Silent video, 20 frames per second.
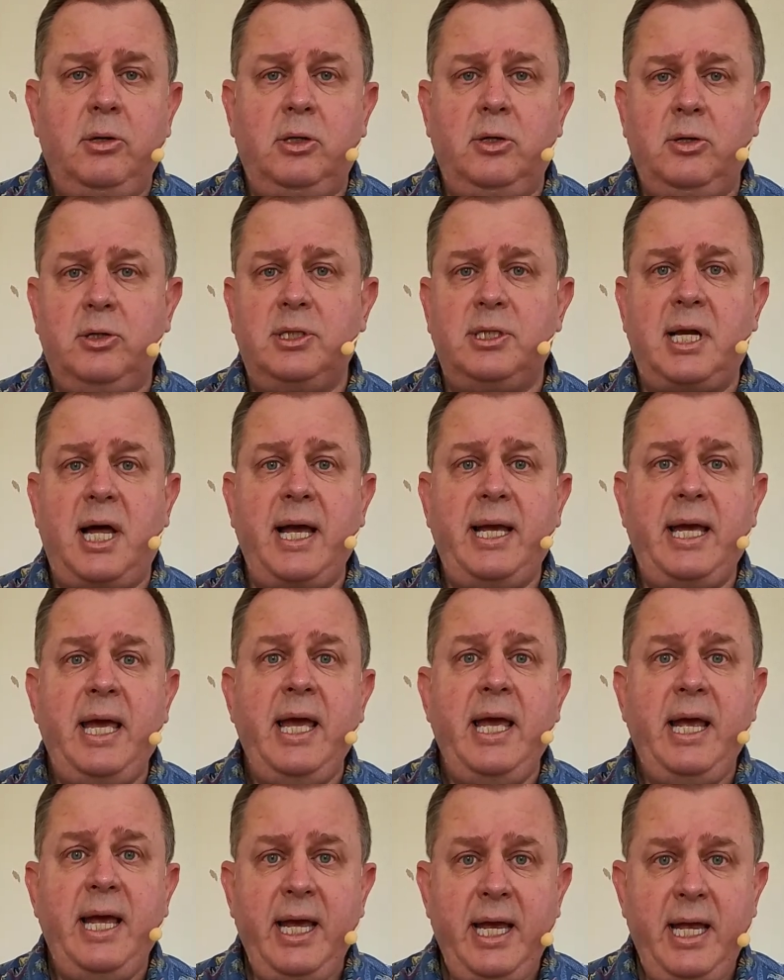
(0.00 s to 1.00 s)
it looks like
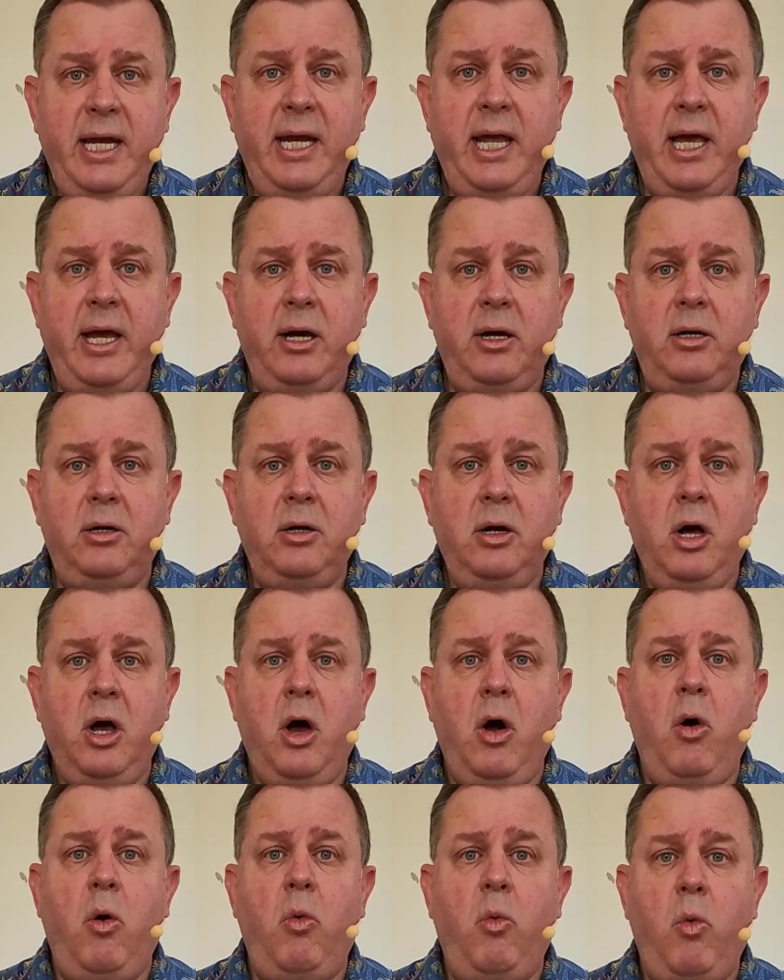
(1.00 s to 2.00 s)
inhale,
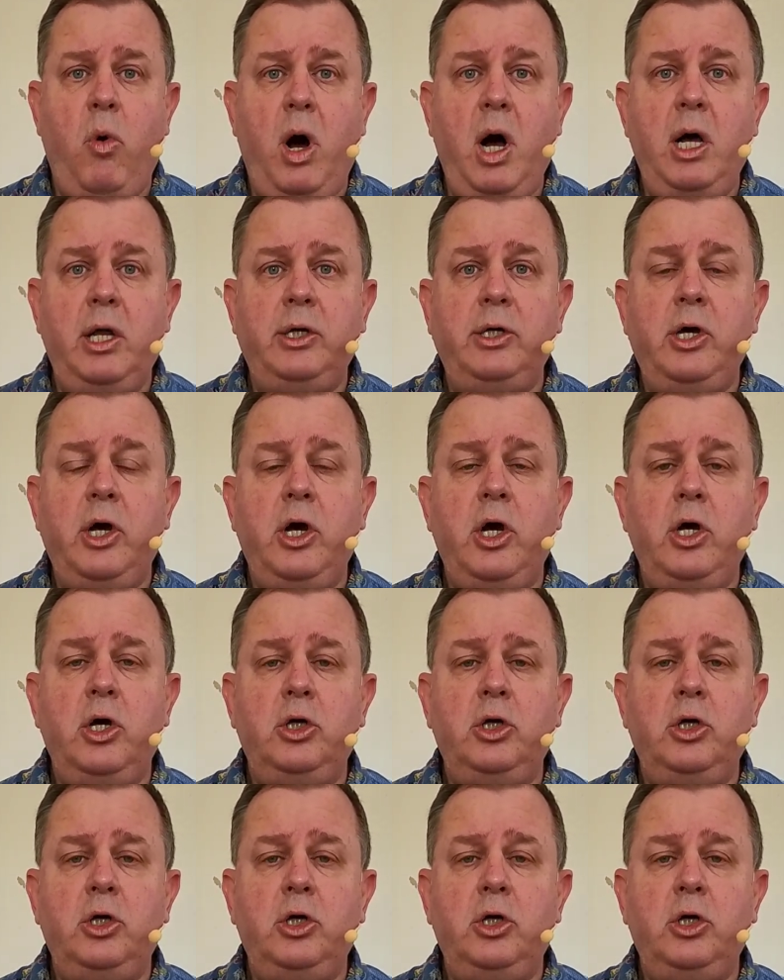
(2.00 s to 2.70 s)
1,